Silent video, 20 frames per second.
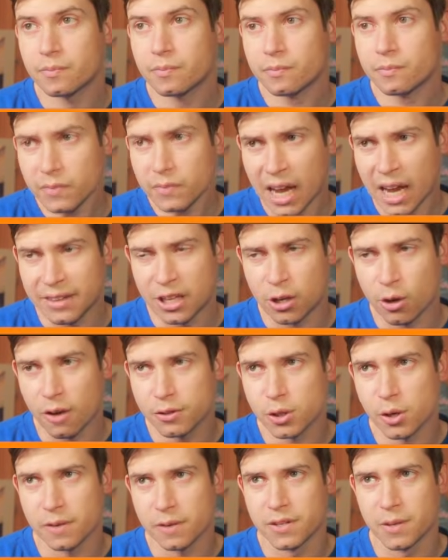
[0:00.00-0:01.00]
And then you
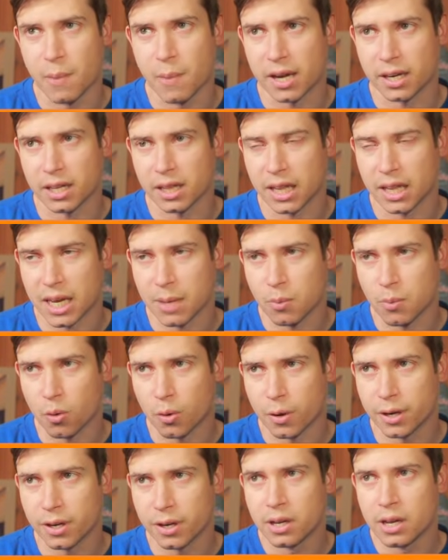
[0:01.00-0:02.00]
also have Damon
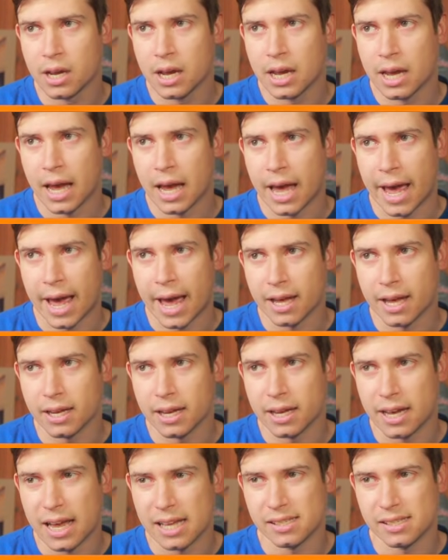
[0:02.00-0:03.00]
Claiborne
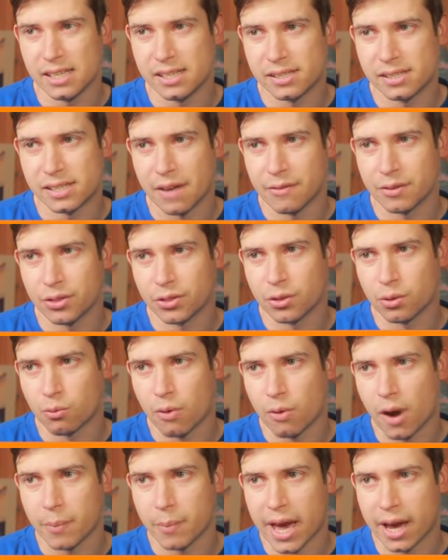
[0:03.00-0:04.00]
as the 7th
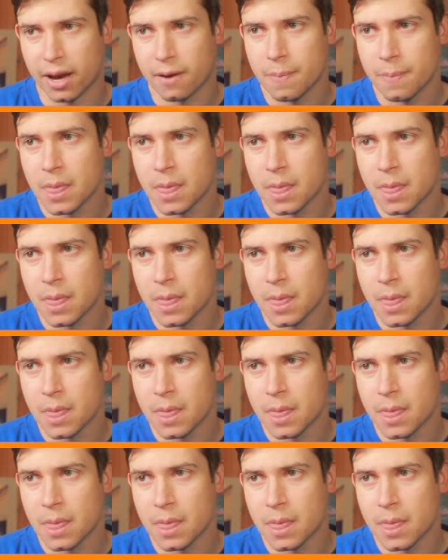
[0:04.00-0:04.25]
running back.